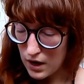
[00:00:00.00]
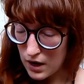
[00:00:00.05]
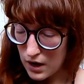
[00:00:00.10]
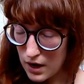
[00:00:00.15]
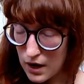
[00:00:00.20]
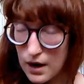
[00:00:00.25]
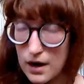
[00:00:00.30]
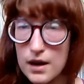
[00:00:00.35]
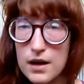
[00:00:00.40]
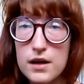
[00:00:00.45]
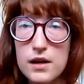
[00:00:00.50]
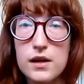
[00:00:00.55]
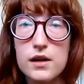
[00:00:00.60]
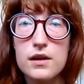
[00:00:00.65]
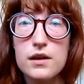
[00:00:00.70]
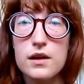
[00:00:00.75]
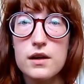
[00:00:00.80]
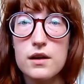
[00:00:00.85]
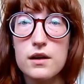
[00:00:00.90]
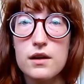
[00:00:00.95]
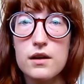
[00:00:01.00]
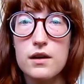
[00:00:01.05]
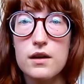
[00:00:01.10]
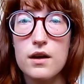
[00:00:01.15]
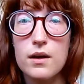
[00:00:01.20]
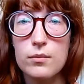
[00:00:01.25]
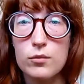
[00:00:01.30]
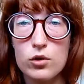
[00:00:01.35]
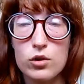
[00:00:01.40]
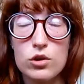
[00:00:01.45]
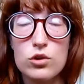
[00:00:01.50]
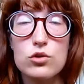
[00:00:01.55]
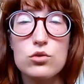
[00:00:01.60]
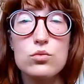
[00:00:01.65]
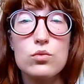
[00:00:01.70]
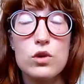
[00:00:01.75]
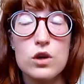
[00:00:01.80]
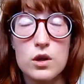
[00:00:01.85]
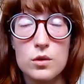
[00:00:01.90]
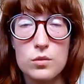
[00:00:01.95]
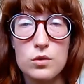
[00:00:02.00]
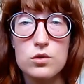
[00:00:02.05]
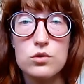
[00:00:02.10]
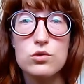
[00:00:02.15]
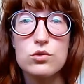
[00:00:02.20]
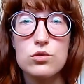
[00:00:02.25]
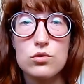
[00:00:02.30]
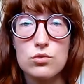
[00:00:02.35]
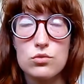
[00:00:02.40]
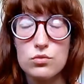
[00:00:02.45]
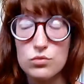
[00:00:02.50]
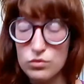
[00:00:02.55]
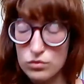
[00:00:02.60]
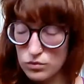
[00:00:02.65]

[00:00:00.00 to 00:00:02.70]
I am gonna do what I want to do.